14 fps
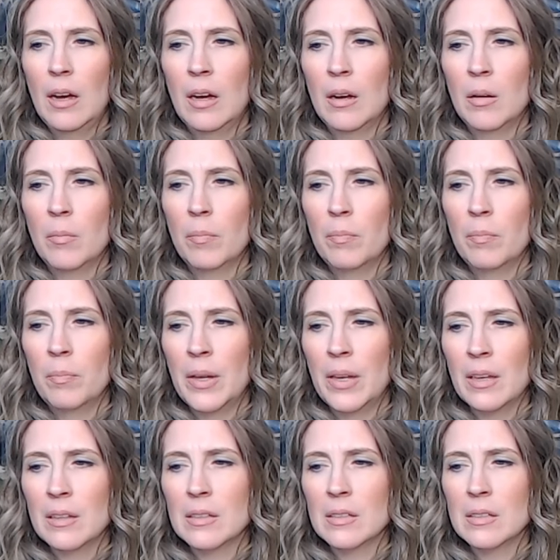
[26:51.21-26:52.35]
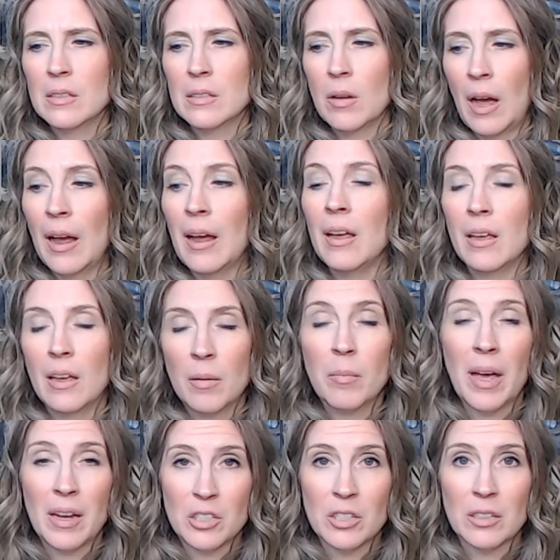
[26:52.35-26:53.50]
um, because I
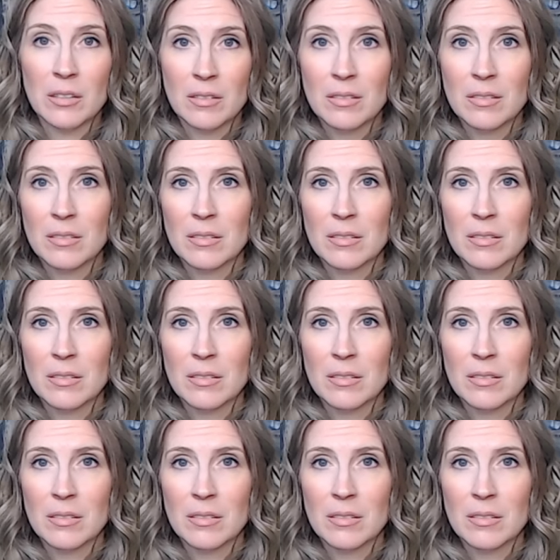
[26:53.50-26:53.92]
imagine